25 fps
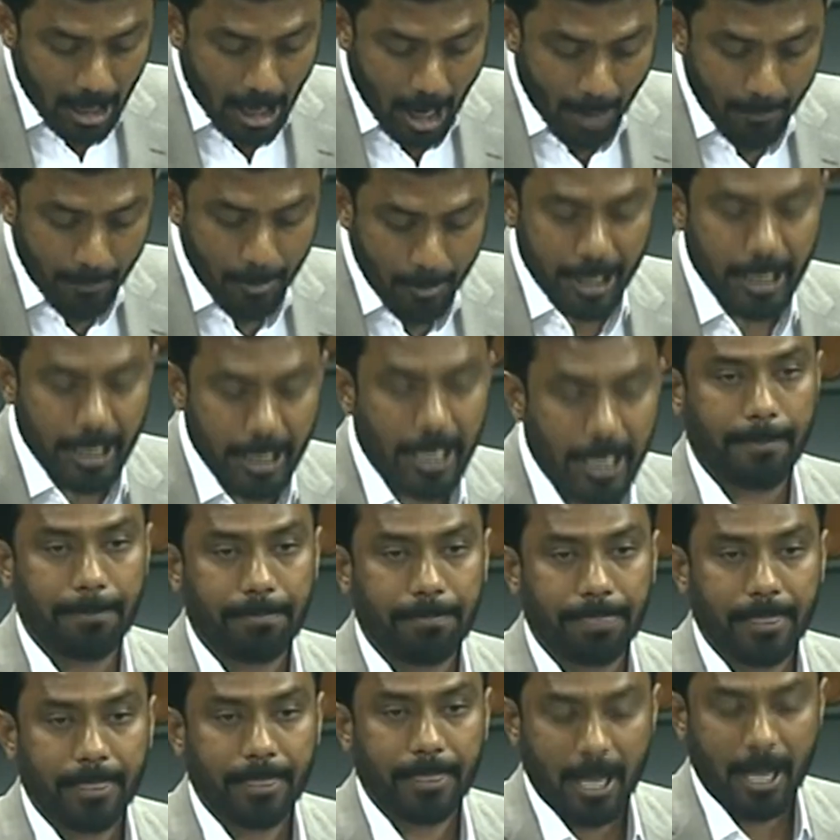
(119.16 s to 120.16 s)
community
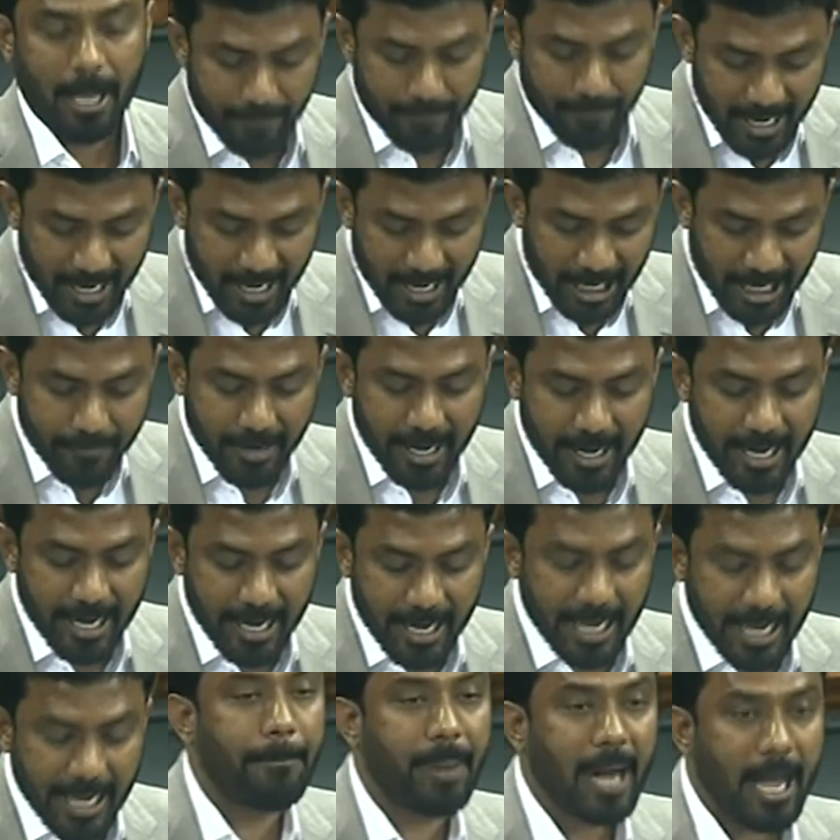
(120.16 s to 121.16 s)
were given
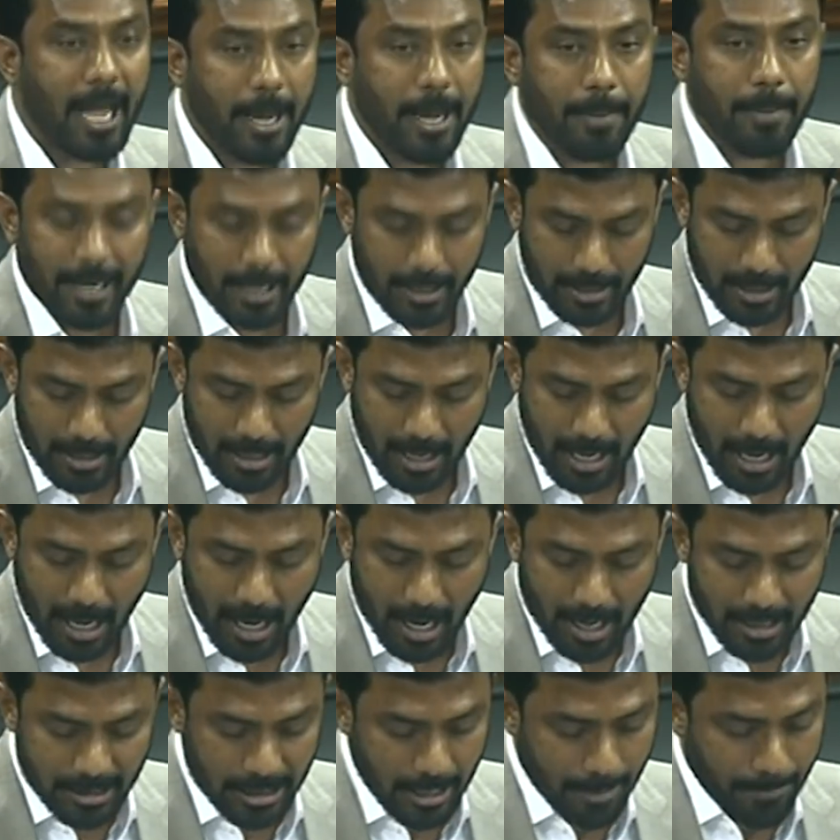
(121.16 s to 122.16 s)
employment
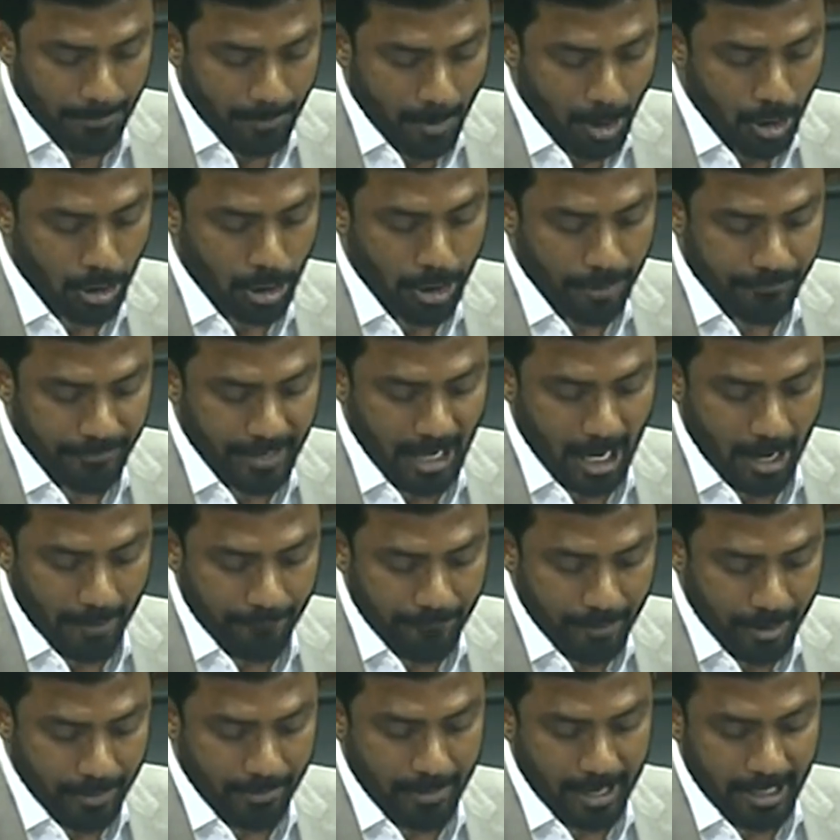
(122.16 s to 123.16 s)
as a part of the
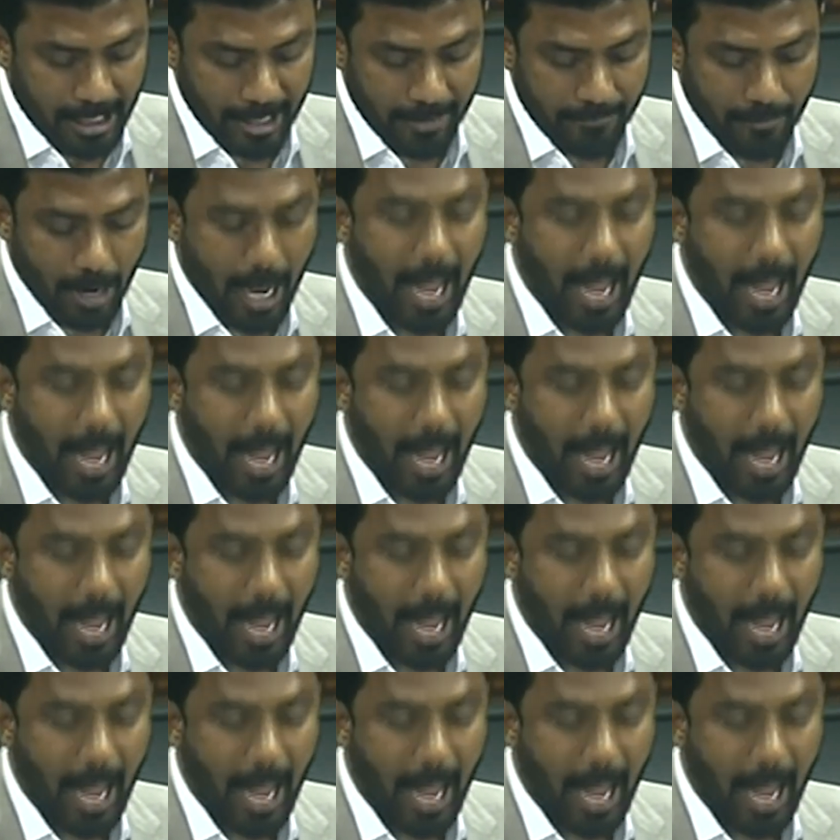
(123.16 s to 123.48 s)
affirmative